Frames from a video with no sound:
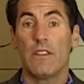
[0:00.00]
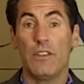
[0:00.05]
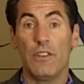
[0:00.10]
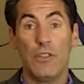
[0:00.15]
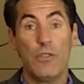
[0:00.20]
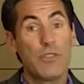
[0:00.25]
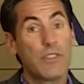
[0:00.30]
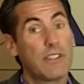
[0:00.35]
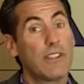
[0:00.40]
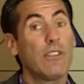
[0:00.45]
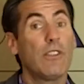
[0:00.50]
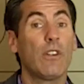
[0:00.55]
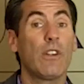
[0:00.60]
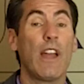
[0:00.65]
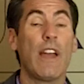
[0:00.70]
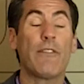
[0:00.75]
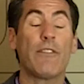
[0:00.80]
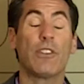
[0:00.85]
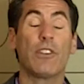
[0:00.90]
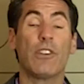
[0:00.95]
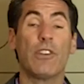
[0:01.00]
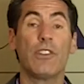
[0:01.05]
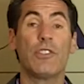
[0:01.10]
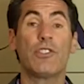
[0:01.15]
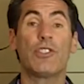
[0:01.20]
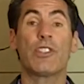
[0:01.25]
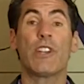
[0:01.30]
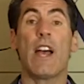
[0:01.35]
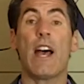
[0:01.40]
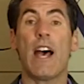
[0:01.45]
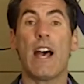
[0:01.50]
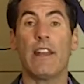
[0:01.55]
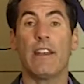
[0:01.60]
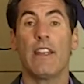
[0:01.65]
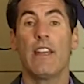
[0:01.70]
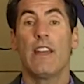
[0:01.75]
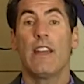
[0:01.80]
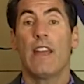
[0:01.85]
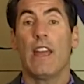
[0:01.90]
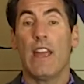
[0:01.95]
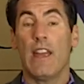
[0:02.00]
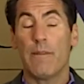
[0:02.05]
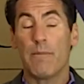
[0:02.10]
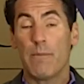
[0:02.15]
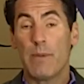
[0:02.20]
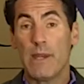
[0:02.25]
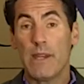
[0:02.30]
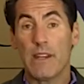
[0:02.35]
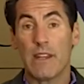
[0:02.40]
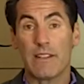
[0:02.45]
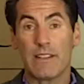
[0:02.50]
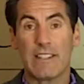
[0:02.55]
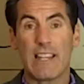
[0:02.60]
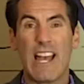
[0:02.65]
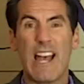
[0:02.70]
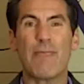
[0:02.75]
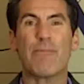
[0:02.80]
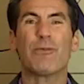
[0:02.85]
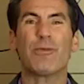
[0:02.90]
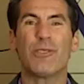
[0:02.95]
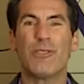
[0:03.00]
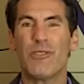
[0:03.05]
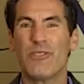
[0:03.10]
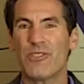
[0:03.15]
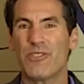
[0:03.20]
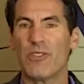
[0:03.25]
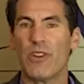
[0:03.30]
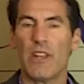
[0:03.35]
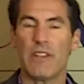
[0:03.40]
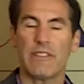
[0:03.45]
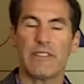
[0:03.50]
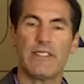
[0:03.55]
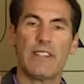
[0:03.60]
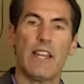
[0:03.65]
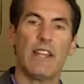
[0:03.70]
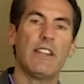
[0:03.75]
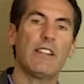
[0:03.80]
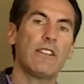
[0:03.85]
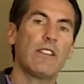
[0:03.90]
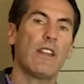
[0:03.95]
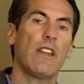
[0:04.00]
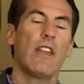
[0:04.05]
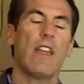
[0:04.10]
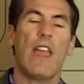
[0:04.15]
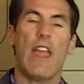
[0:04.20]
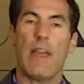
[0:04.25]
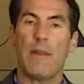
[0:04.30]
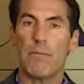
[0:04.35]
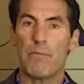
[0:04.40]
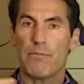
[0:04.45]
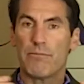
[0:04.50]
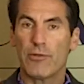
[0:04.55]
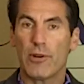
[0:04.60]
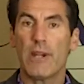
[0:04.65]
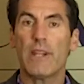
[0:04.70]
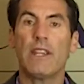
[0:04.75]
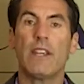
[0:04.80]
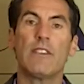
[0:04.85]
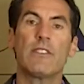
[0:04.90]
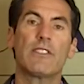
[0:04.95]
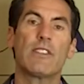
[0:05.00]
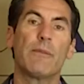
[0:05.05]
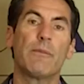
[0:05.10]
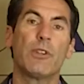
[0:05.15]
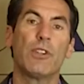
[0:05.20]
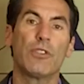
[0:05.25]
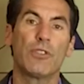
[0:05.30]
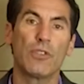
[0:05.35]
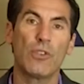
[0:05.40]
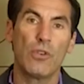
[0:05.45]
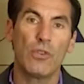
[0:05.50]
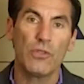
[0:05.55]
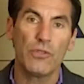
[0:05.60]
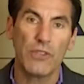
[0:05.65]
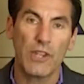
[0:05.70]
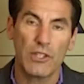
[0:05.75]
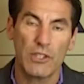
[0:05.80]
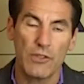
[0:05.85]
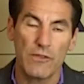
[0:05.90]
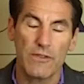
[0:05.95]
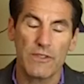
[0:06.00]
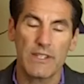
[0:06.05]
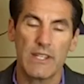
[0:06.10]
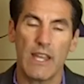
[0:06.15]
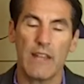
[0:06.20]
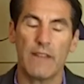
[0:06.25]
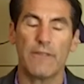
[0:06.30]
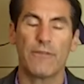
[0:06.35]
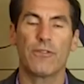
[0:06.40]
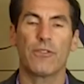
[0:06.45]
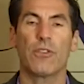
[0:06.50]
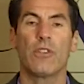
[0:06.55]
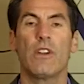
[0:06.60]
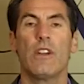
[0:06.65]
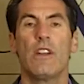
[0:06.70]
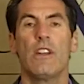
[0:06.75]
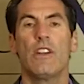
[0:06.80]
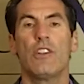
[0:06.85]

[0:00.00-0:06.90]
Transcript: you still have a good shot at being a top producer and setting and breaking some of your goals that you've set for